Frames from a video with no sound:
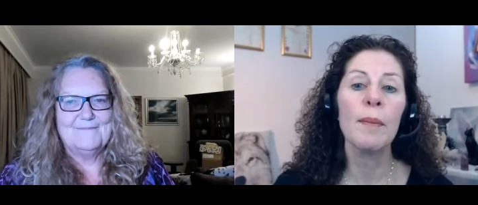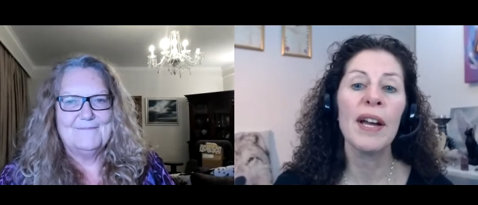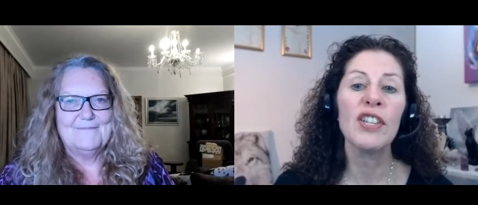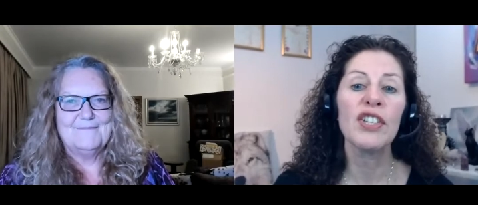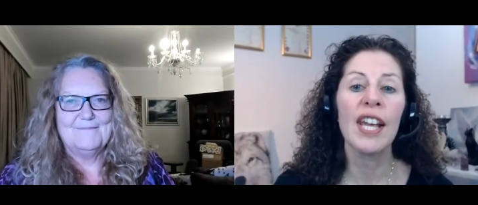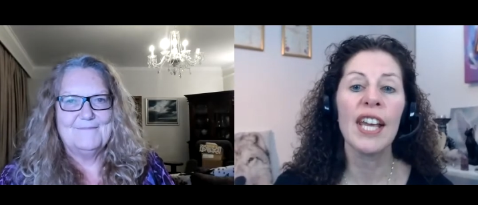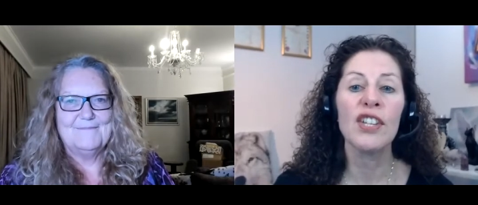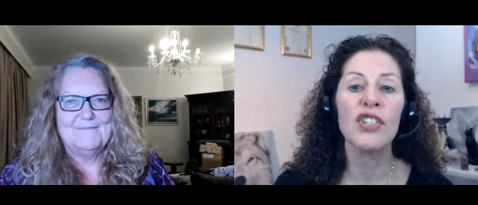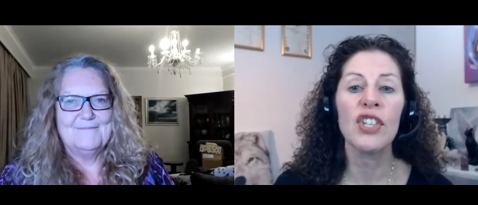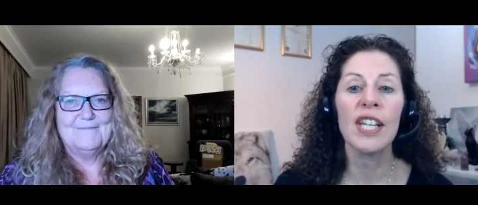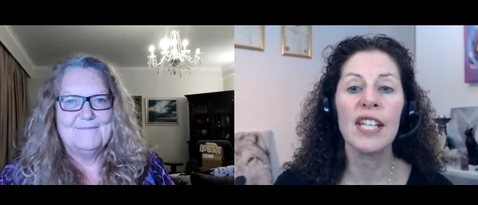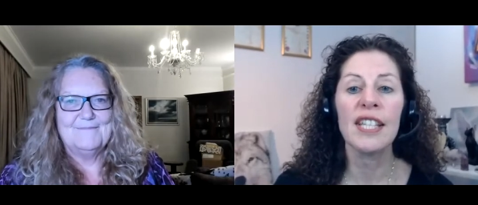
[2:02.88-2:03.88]

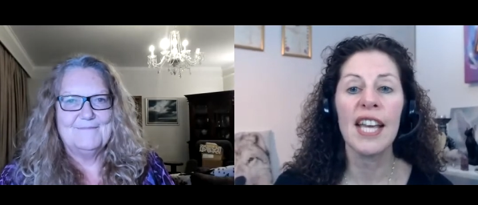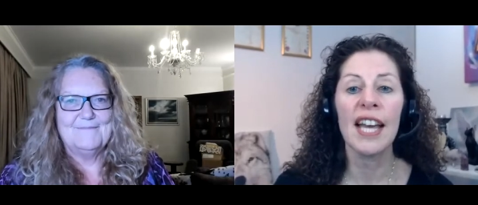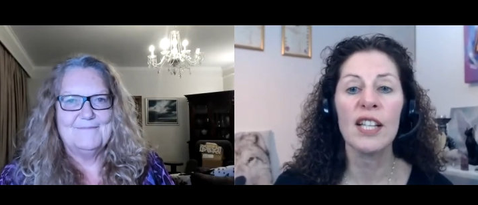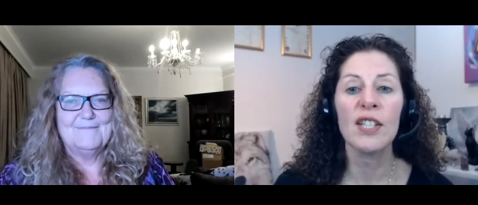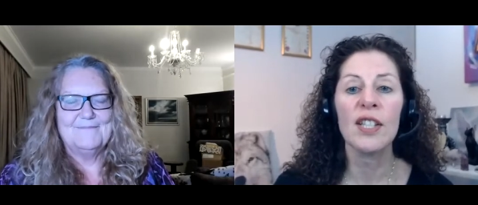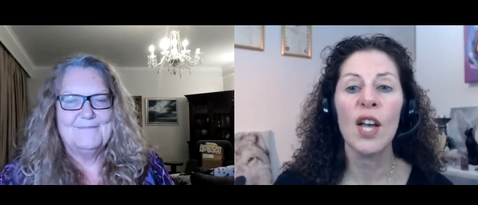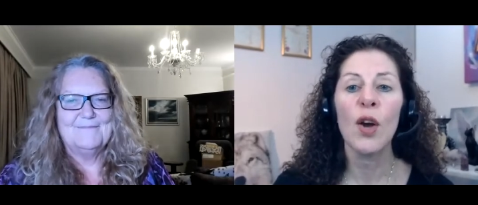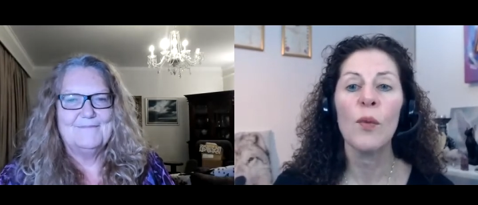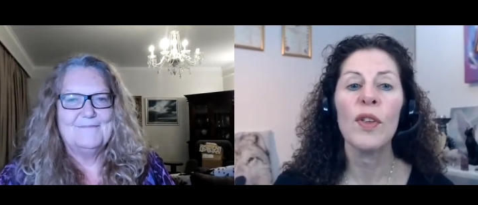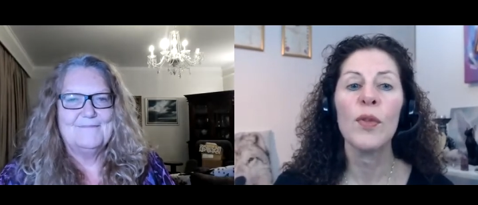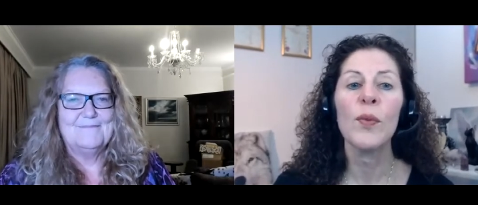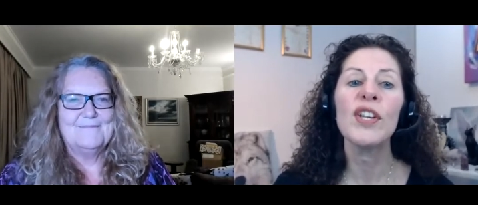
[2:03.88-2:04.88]
Speaker 1: imagination index
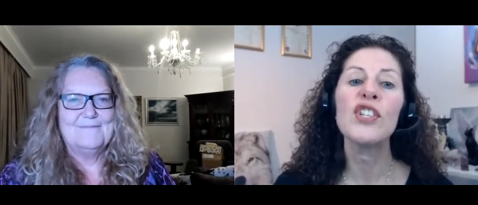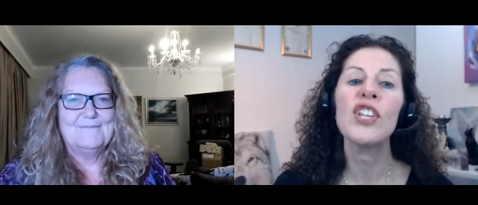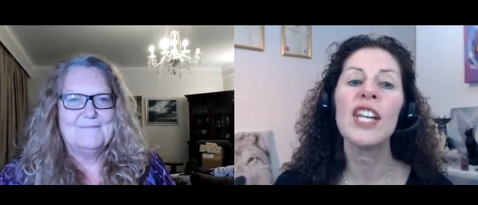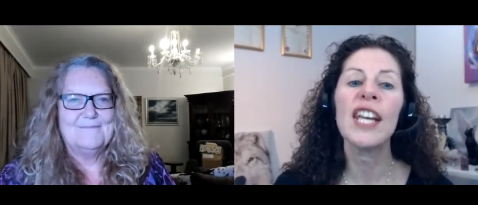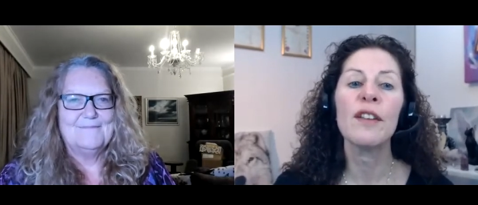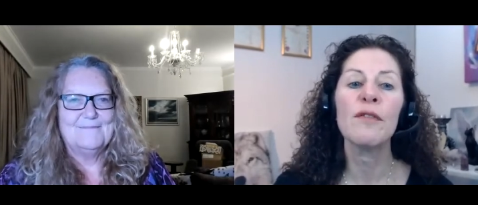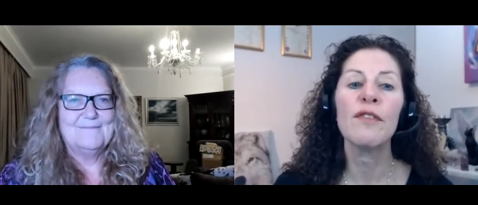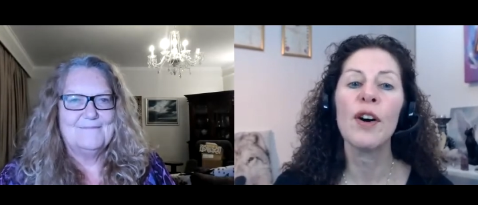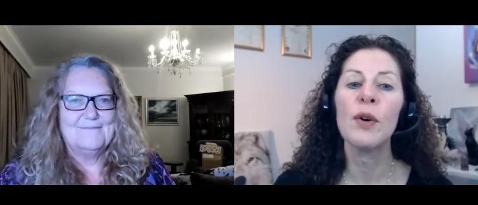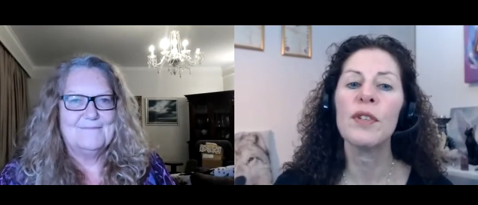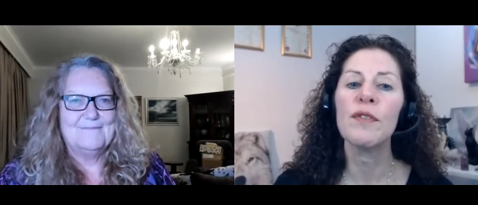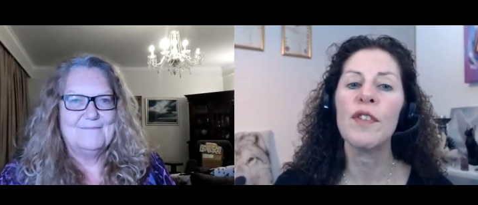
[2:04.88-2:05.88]
with which she can
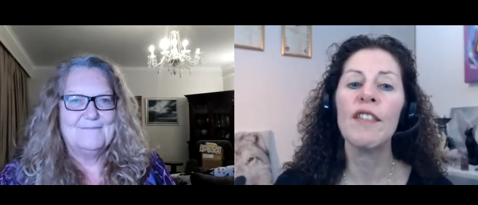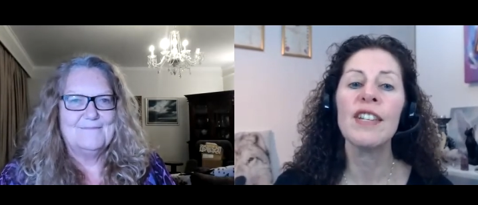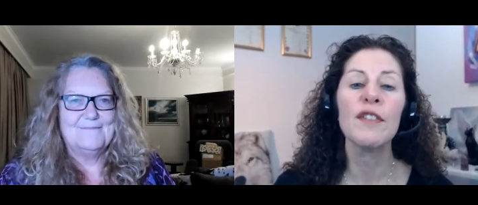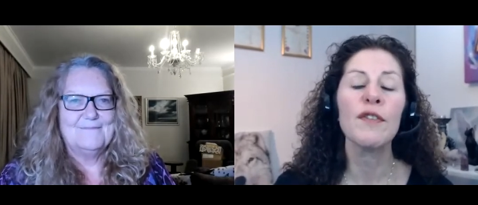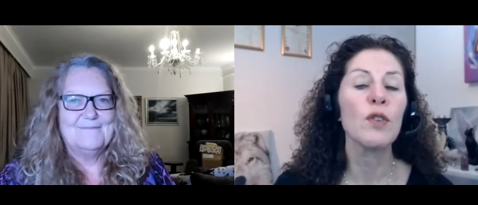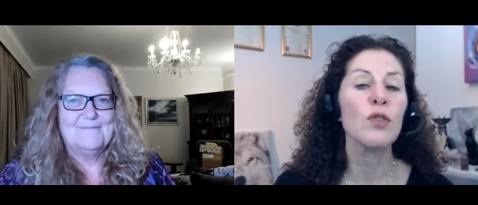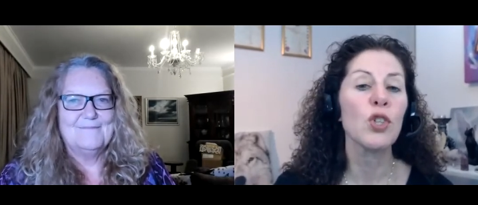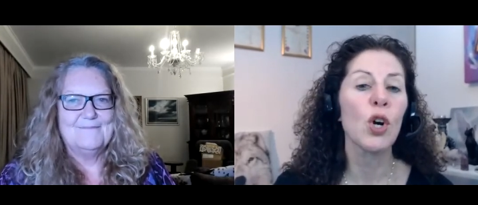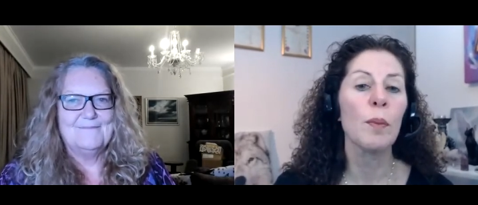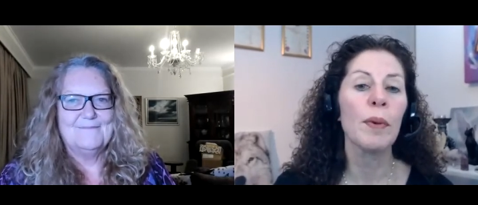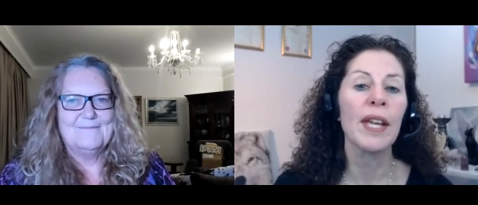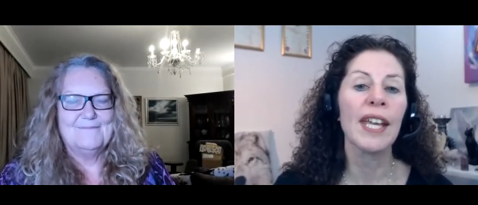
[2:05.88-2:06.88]
unfold a very difficult
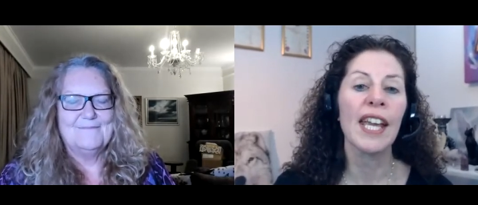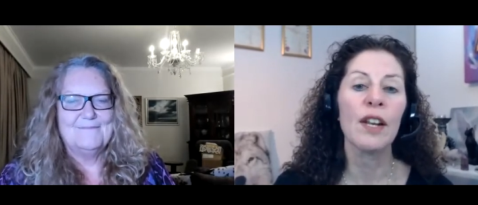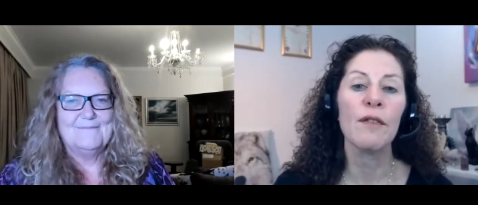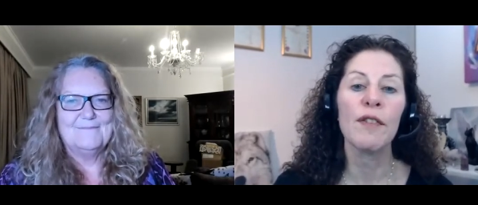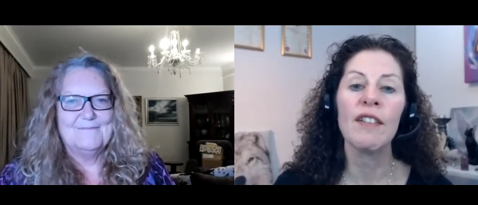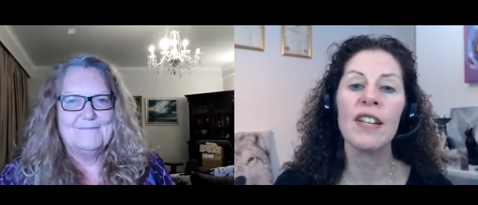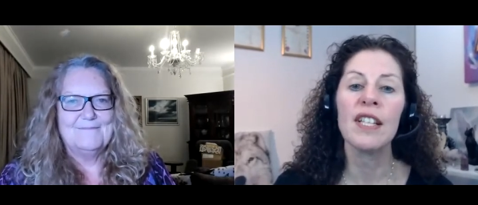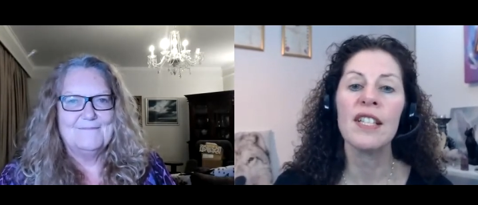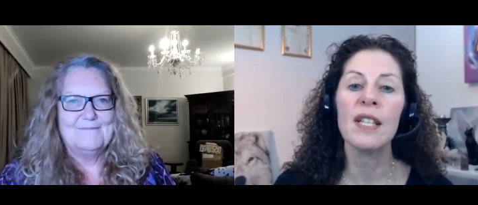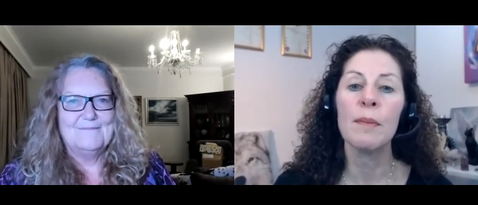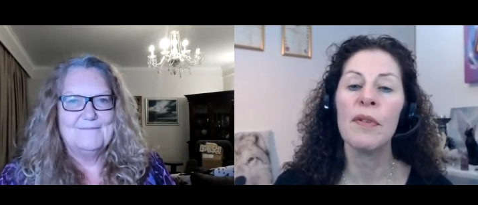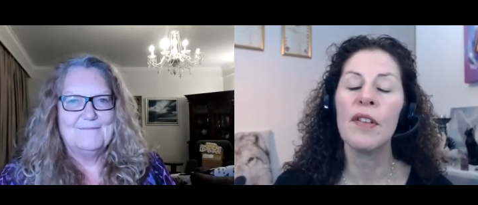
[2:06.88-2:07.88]
topic in a very
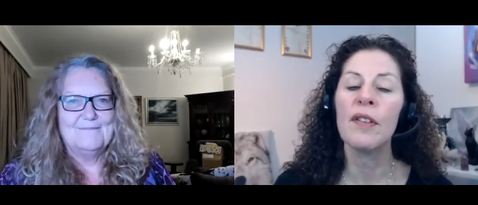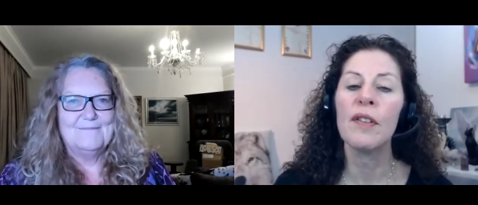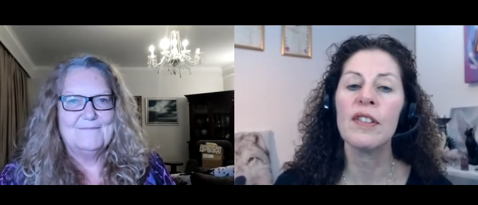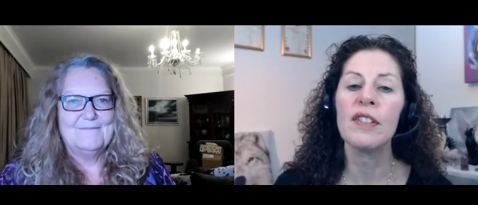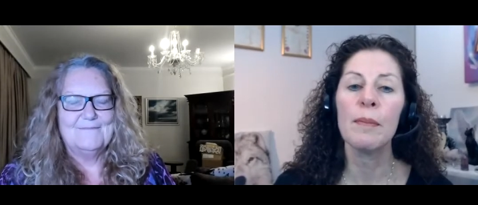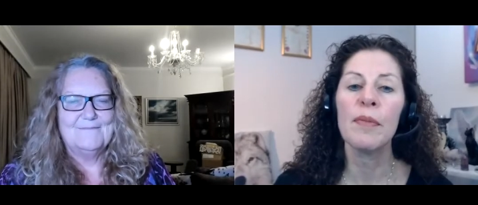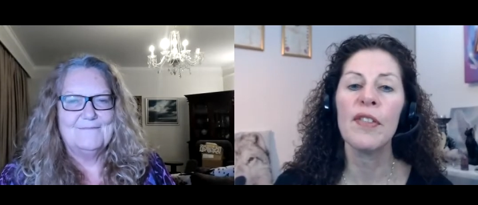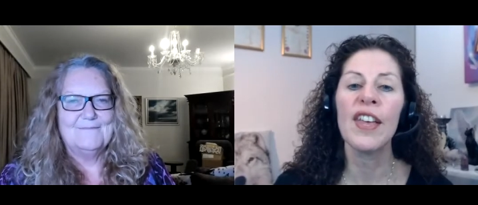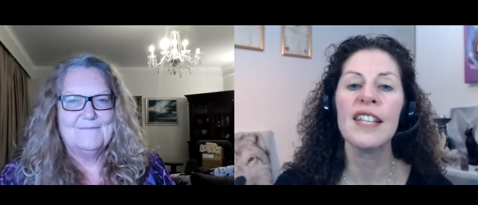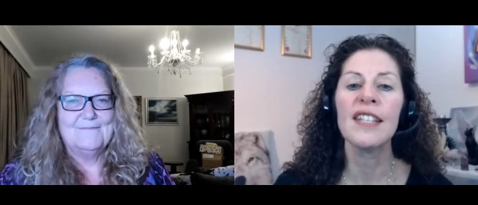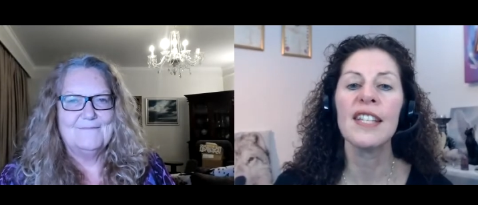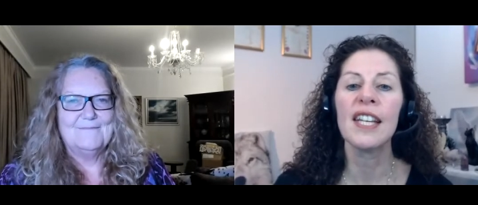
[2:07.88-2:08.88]
symp-
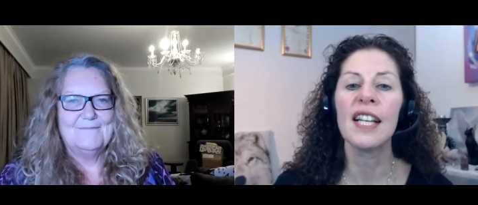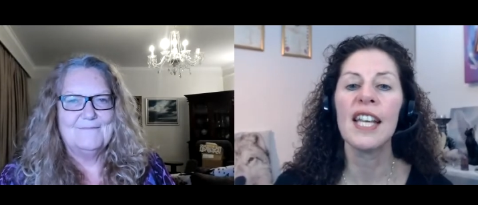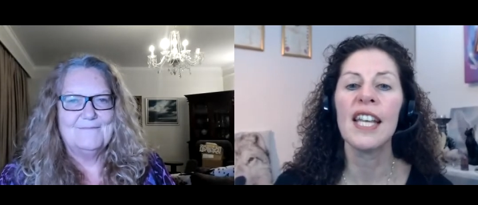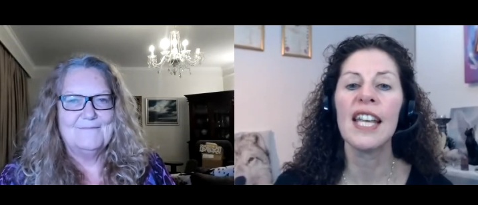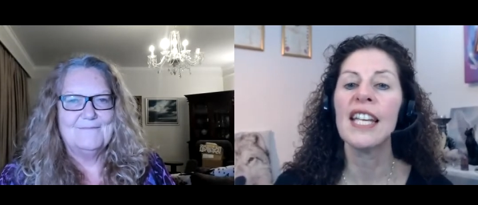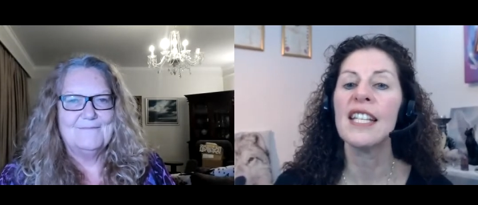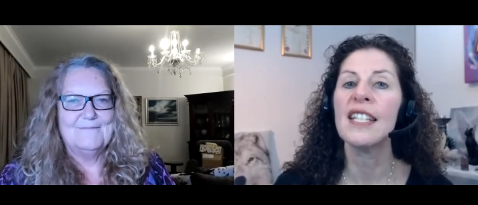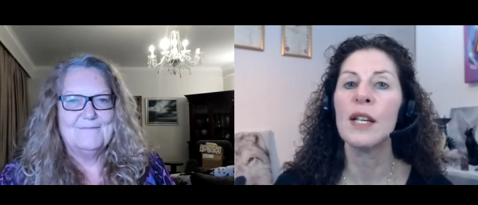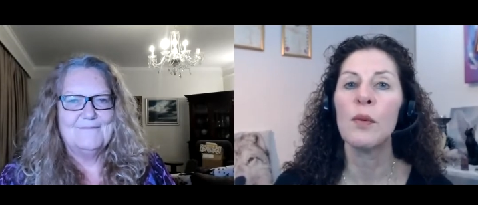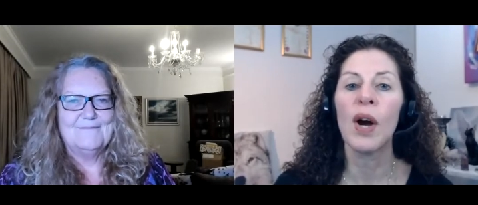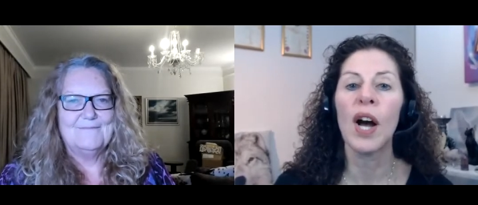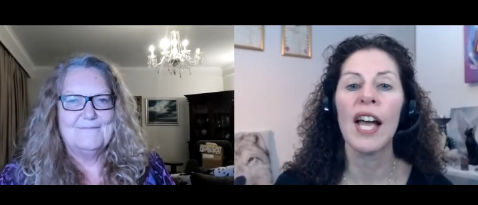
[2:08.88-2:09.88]
sympathetically
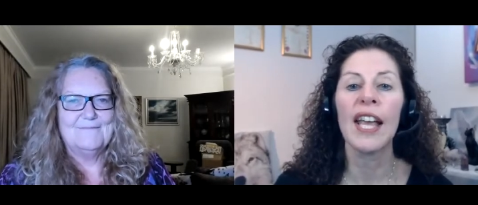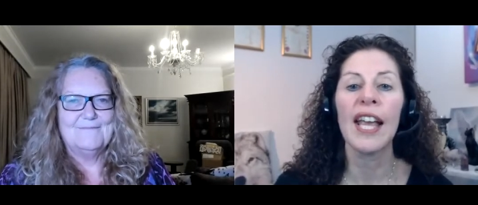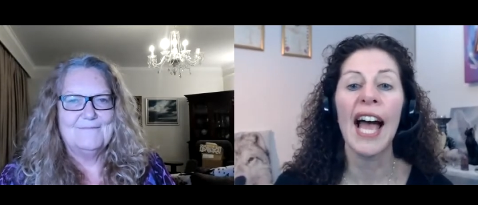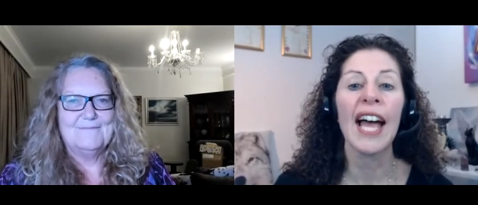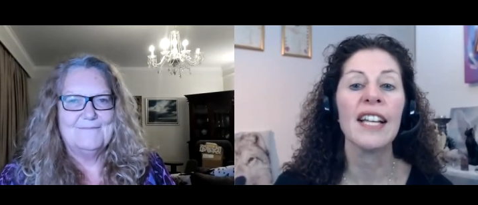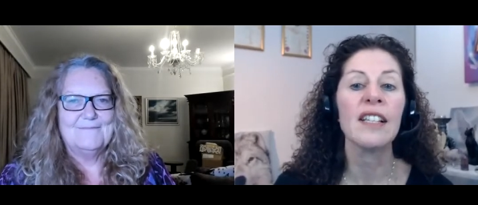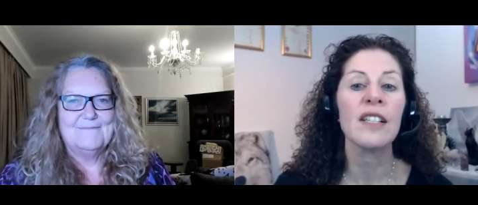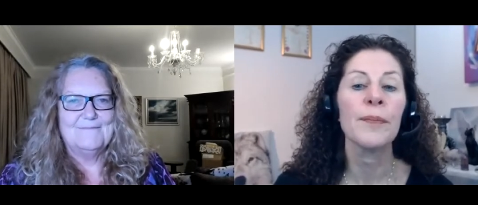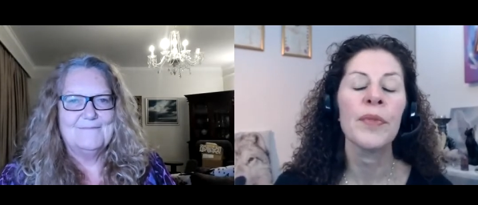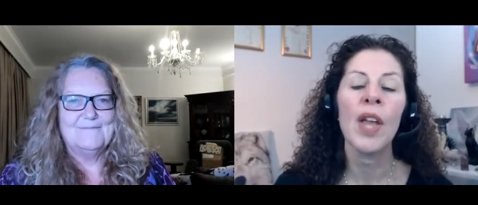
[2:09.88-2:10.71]
easy way, and